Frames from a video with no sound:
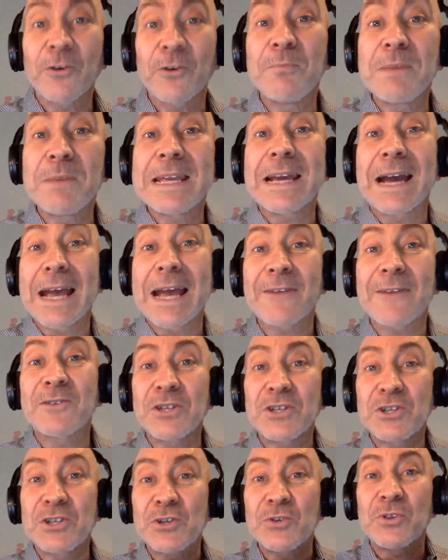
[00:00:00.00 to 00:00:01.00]
For me, I have to
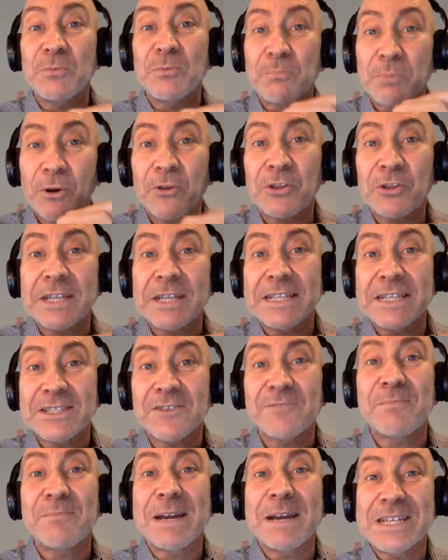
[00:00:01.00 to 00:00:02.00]
do the birth dates
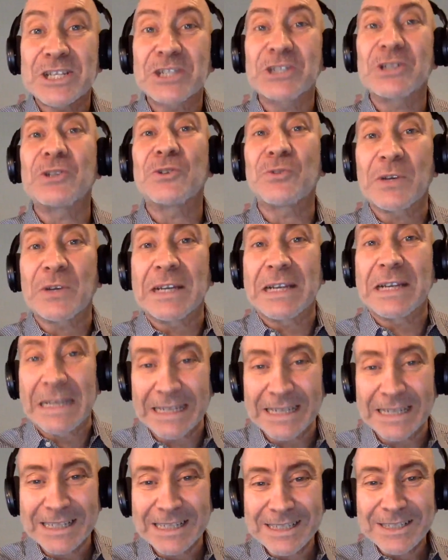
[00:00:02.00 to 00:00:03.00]
of my
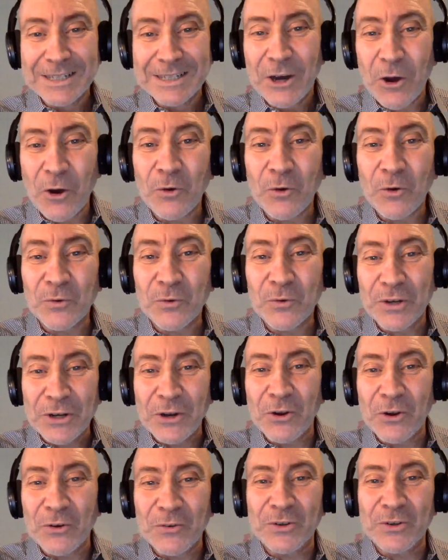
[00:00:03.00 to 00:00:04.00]
children over and
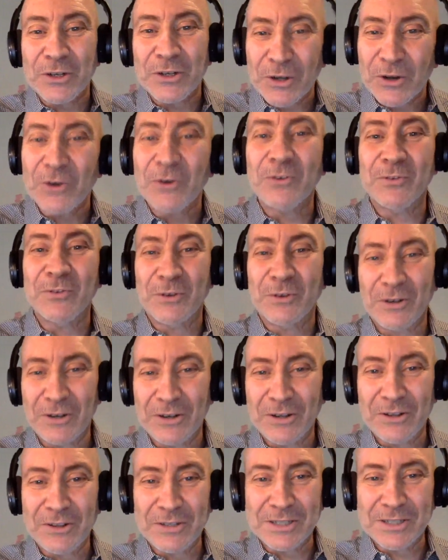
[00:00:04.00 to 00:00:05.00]
over and over
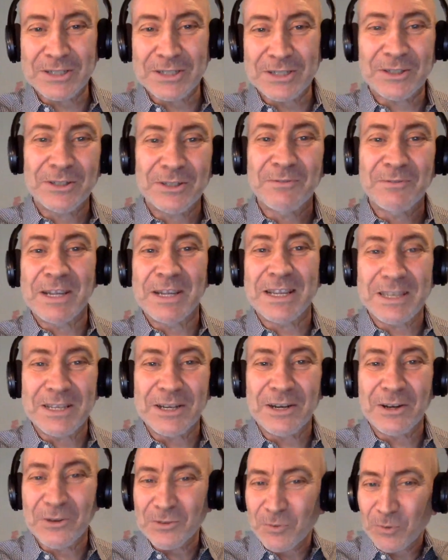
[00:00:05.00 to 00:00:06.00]
on all these little, you
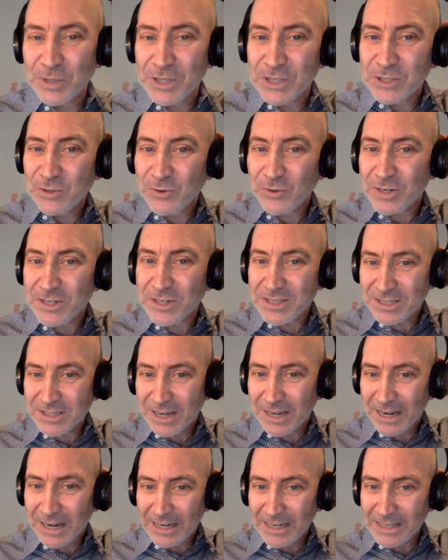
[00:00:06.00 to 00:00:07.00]
know, resort
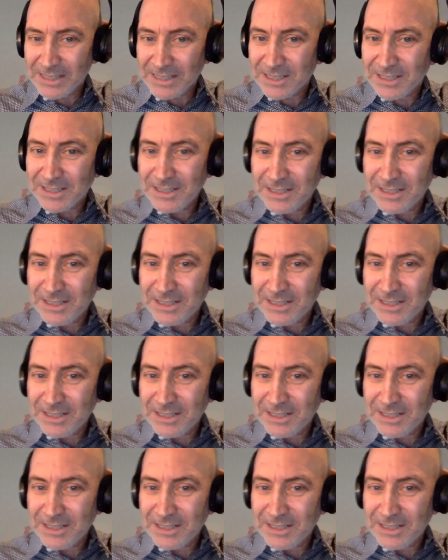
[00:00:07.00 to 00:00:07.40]
sites.